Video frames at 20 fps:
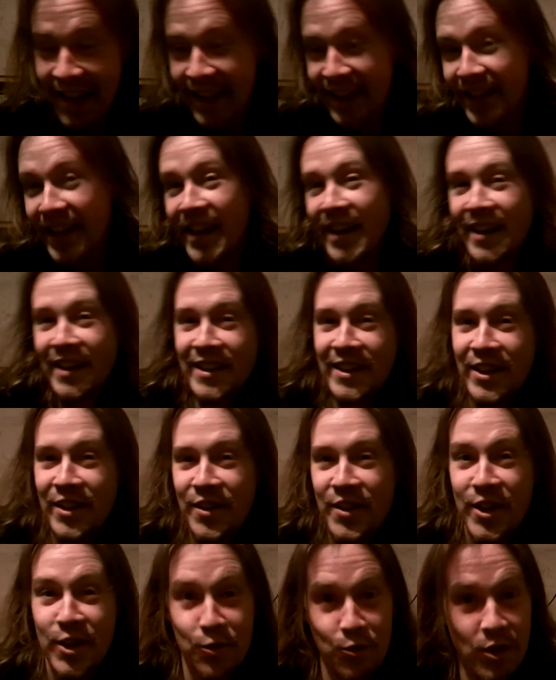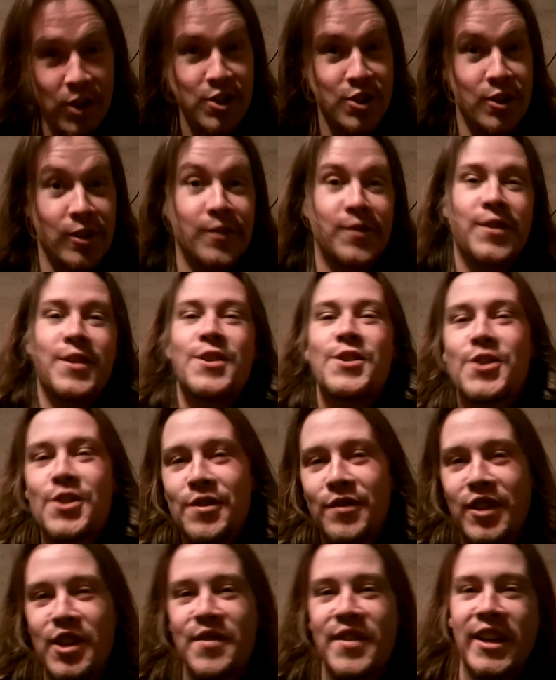can hear the original version
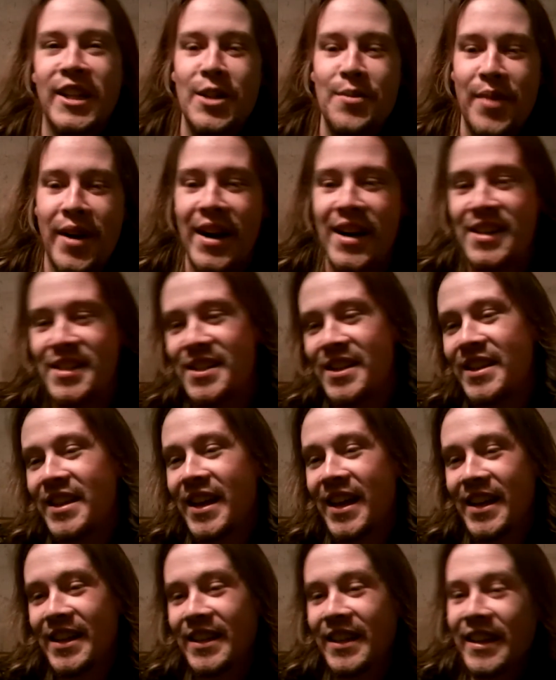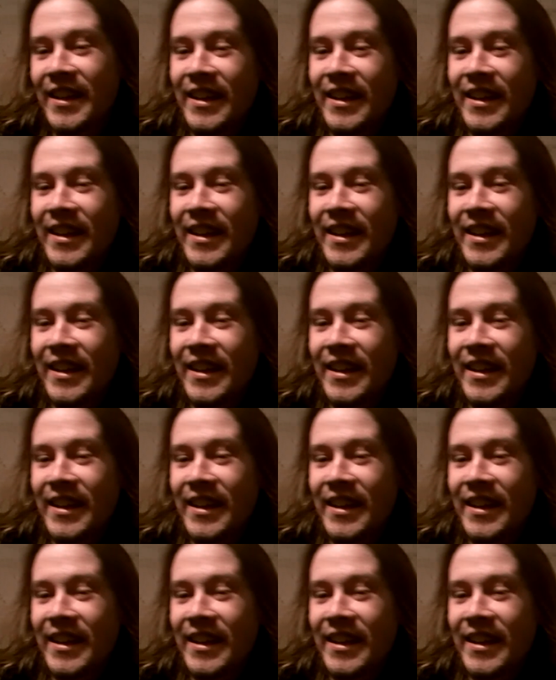of Living in the Past in that,